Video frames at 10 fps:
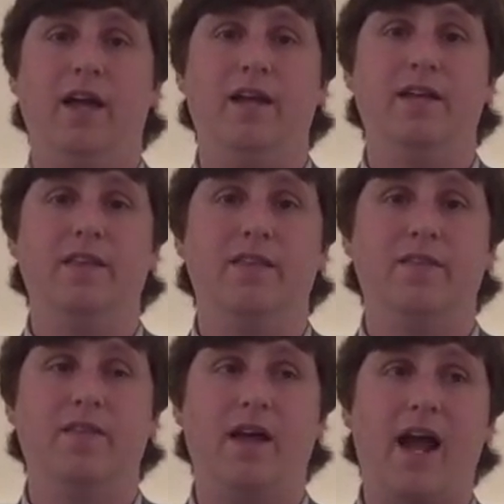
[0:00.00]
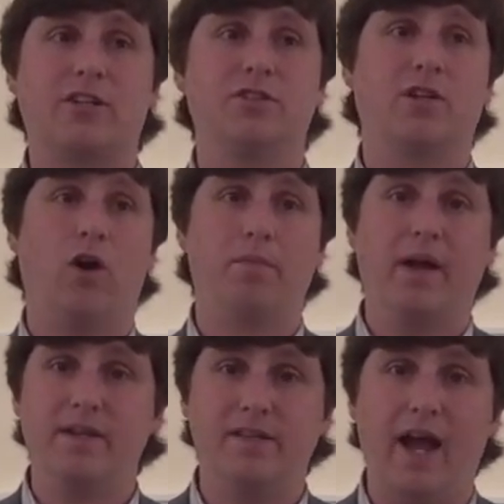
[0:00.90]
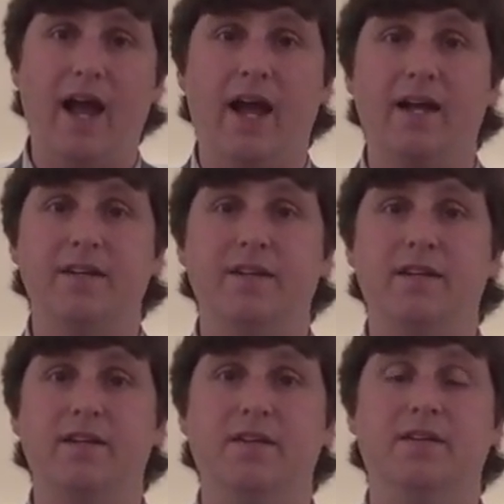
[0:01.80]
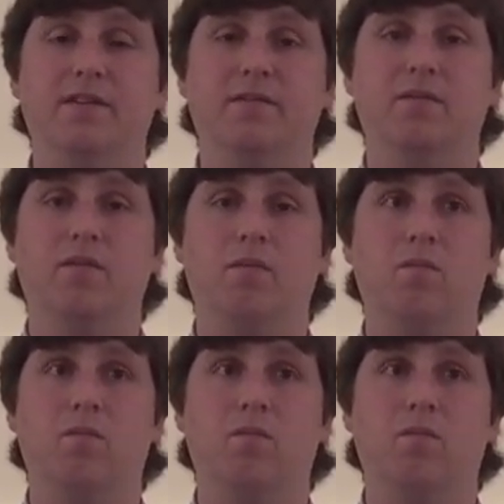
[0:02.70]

and they actually called my dad. And